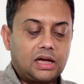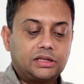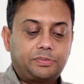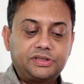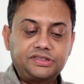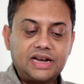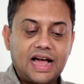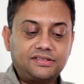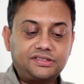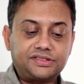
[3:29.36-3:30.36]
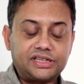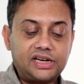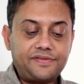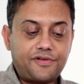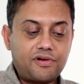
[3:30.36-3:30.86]
The prison houses
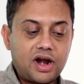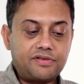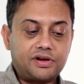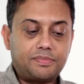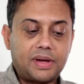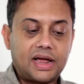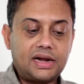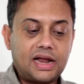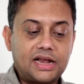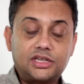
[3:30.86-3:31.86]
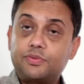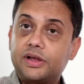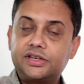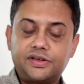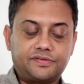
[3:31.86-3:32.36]
nearly 400 men, and
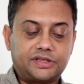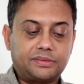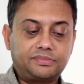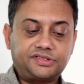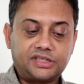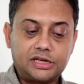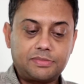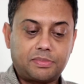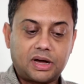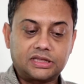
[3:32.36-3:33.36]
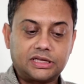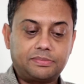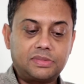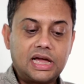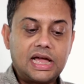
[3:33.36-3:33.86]
20 of them, Salim among
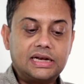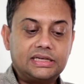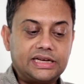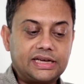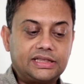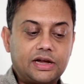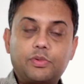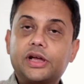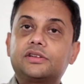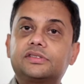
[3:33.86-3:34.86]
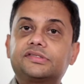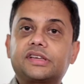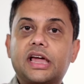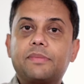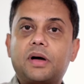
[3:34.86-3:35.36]
them, dig their way to
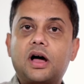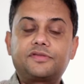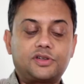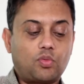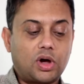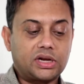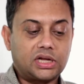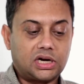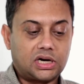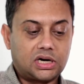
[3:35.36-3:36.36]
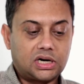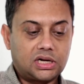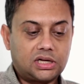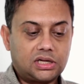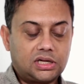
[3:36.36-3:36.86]
escape after one year.
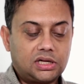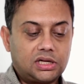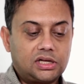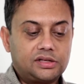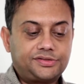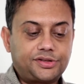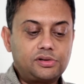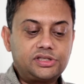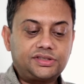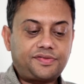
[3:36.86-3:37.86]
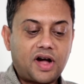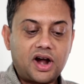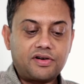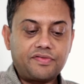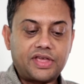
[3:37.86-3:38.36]
Soldiers
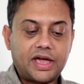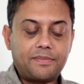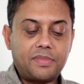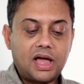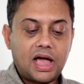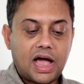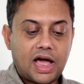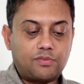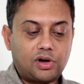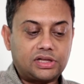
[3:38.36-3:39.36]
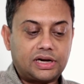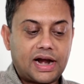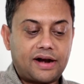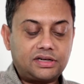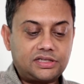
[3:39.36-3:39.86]
fire on them, and while the
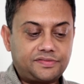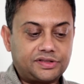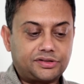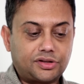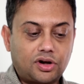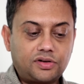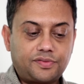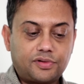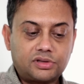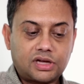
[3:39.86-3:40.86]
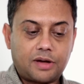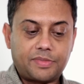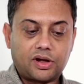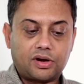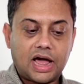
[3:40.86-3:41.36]
narrative is not
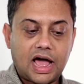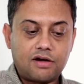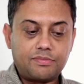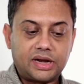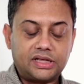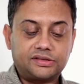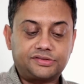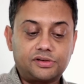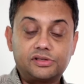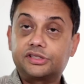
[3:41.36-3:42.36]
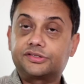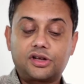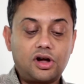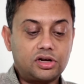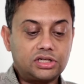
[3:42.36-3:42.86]
forthcoming on how many the soldiers
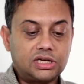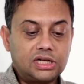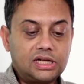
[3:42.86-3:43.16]
got,